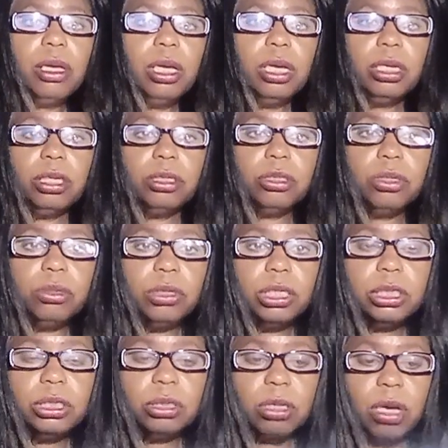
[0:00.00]

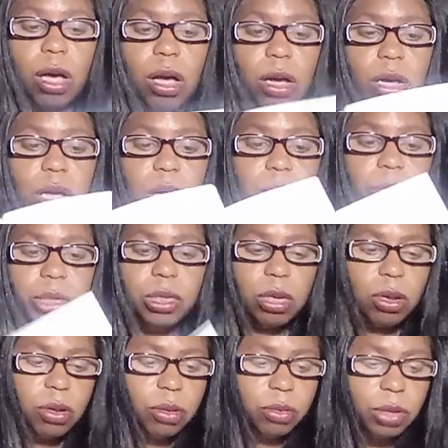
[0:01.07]
until God come
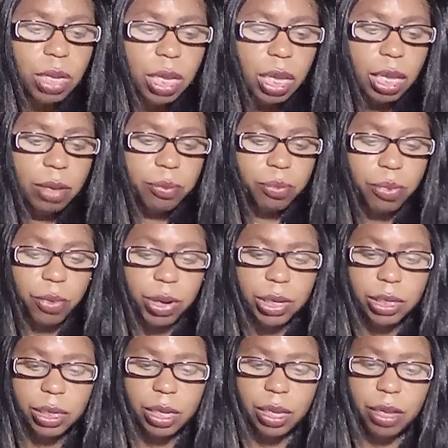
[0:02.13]
along and break
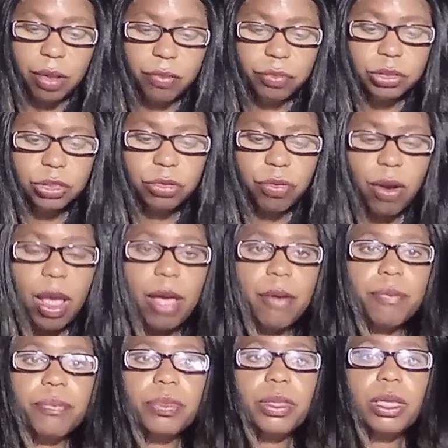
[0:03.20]
every trap,
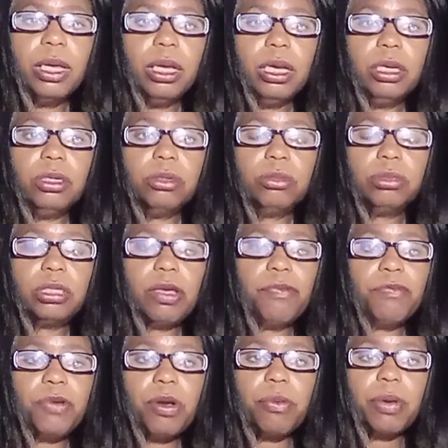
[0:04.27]
that
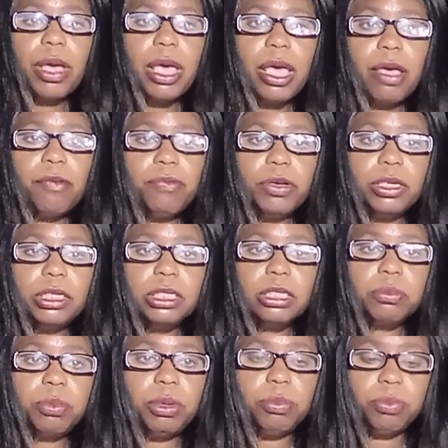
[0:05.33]
Pharaoh had for His
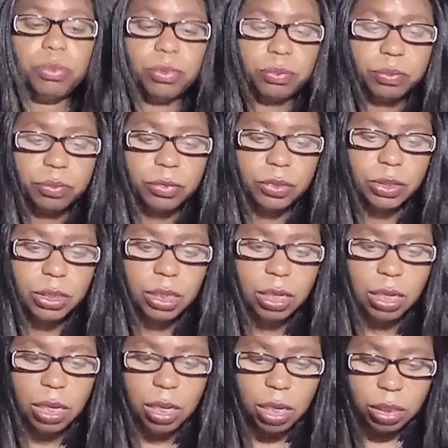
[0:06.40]
people.
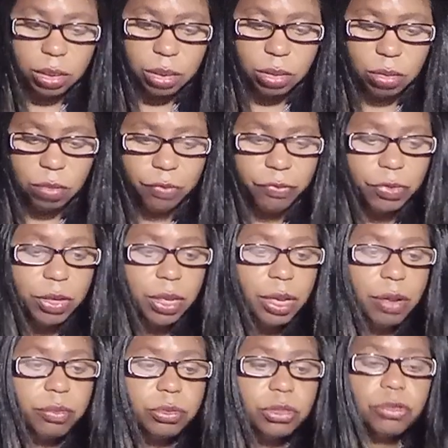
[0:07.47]
for
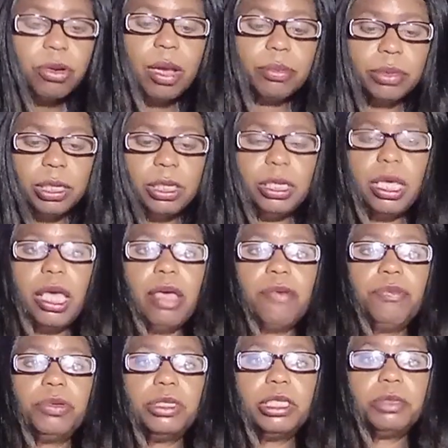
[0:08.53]
every trap that he had for
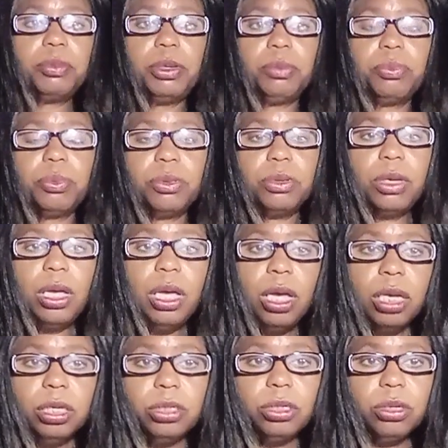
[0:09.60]
his feet.
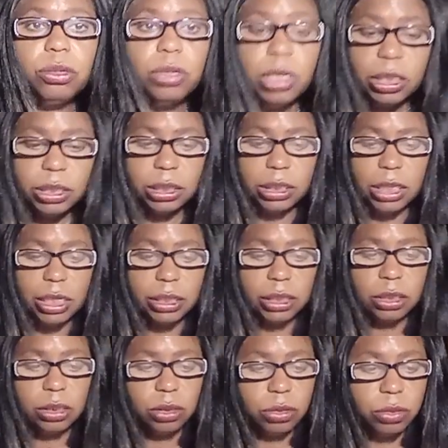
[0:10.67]
So that's the
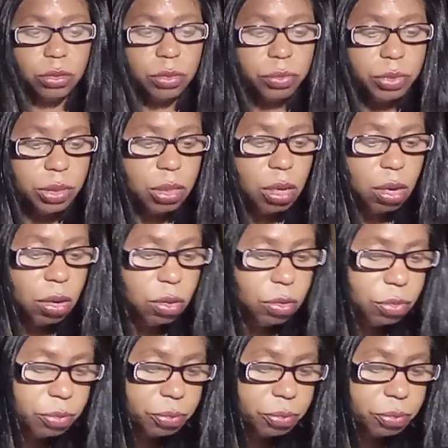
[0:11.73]
story of